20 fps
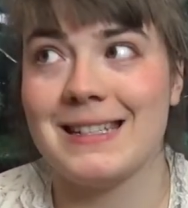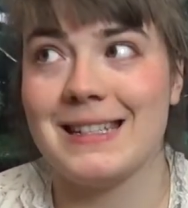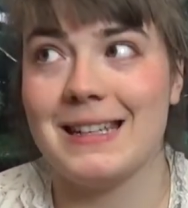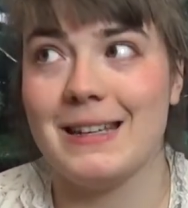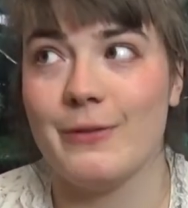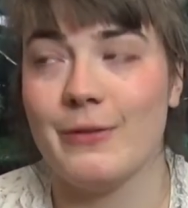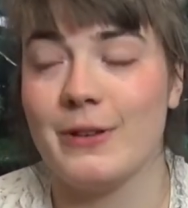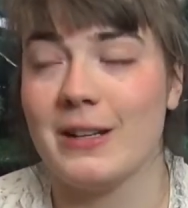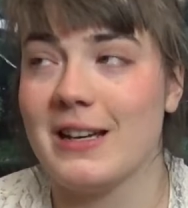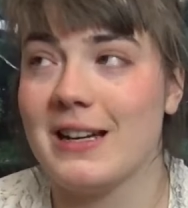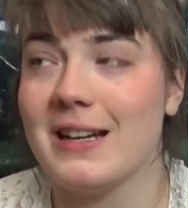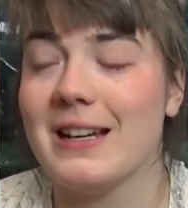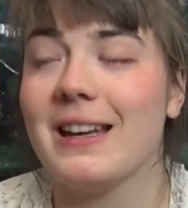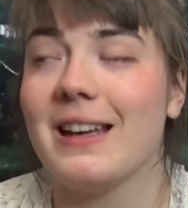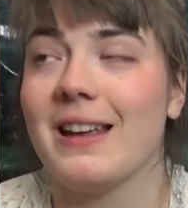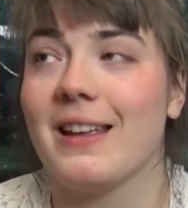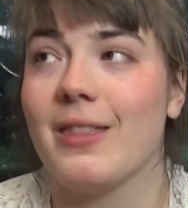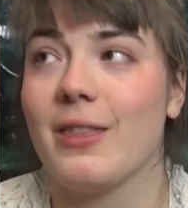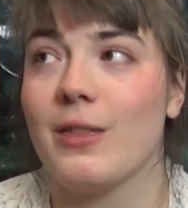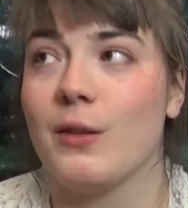even
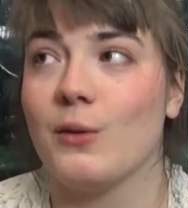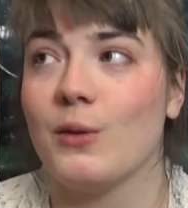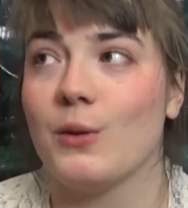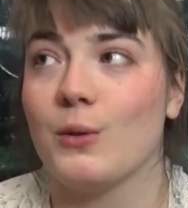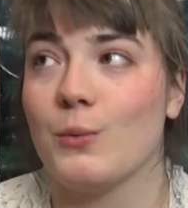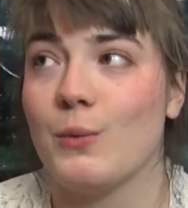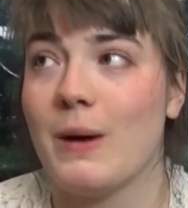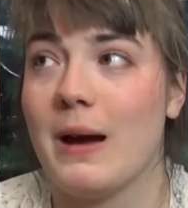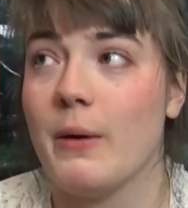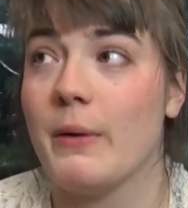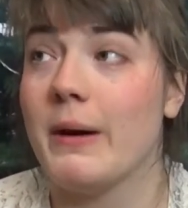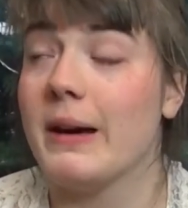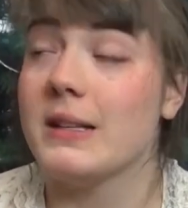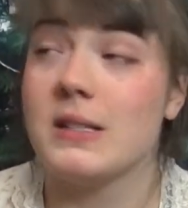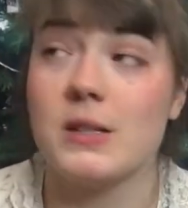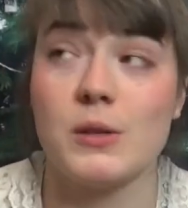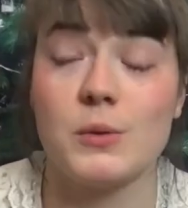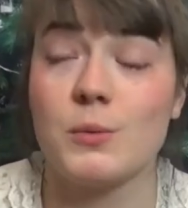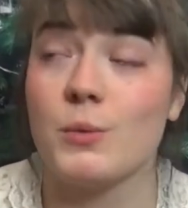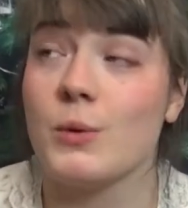I thought, wow, I
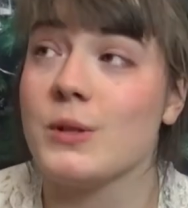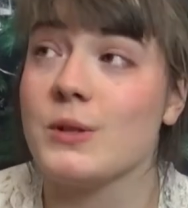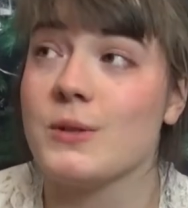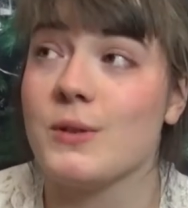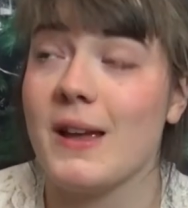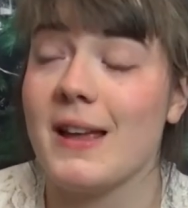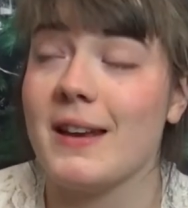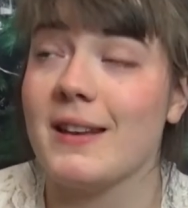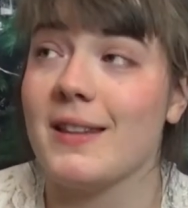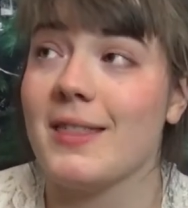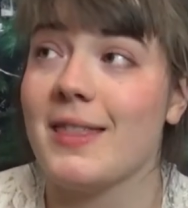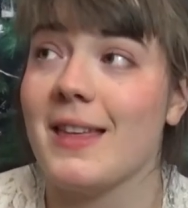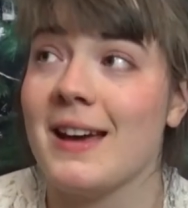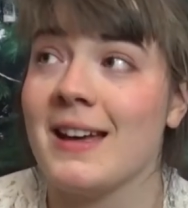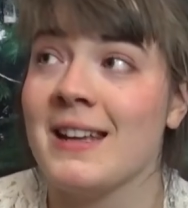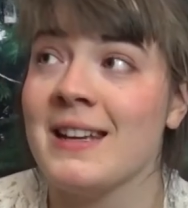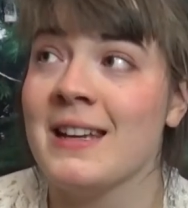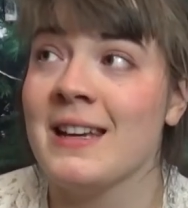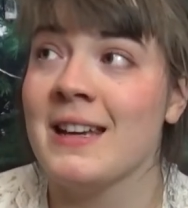don't want to edit that.